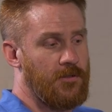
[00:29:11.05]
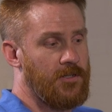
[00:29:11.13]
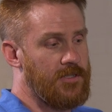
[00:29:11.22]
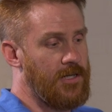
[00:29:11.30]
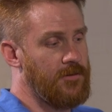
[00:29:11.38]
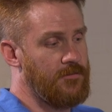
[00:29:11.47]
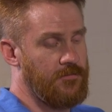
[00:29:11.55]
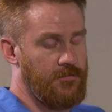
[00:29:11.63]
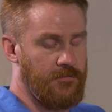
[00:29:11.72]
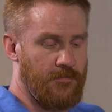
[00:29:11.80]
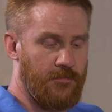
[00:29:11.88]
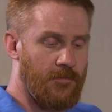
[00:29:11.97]
Because I've
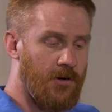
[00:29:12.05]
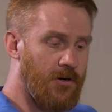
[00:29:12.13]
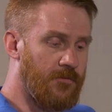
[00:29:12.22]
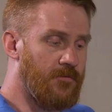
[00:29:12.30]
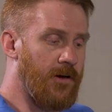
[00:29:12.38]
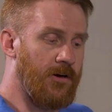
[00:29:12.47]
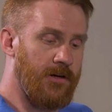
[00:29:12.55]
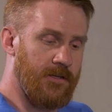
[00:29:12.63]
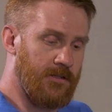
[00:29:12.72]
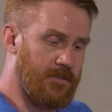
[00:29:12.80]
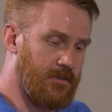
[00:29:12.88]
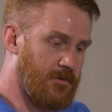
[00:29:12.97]
heard
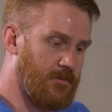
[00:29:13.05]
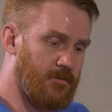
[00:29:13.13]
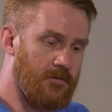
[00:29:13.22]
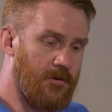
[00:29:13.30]
various